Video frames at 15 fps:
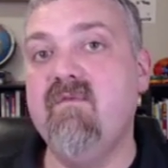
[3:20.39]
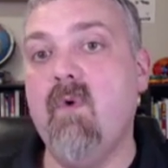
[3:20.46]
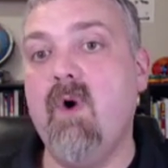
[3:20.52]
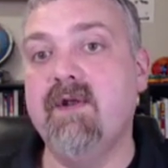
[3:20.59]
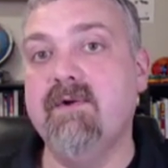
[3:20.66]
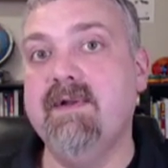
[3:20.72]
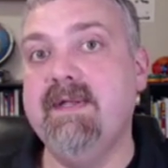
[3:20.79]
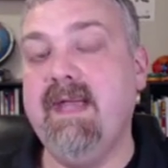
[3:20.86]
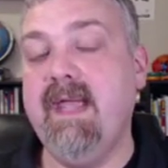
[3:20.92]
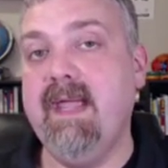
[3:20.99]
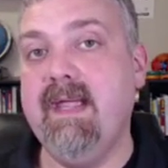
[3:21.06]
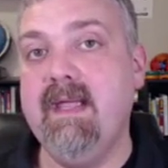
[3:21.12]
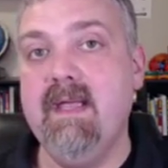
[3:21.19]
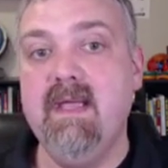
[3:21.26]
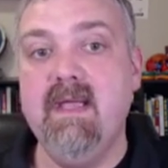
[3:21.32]
of water a
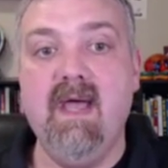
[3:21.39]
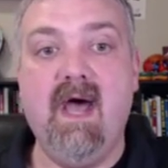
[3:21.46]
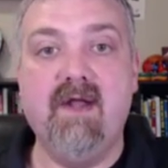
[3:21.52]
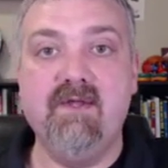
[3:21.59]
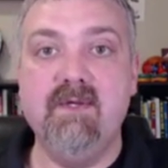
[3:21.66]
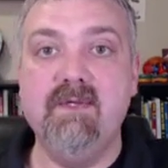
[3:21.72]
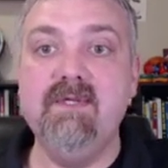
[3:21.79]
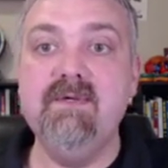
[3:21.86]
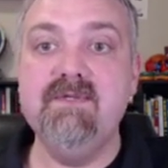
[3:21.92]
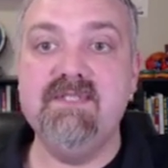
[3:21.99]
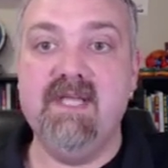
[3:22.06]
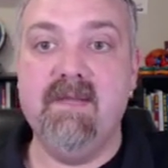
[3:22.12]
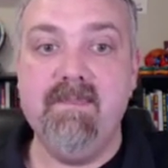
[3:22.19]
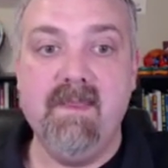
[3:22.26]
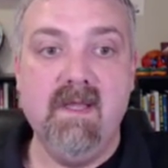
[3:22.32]
day. How do you
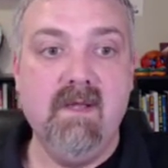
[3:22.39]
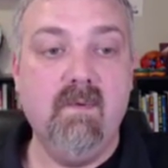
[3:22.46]
lose it?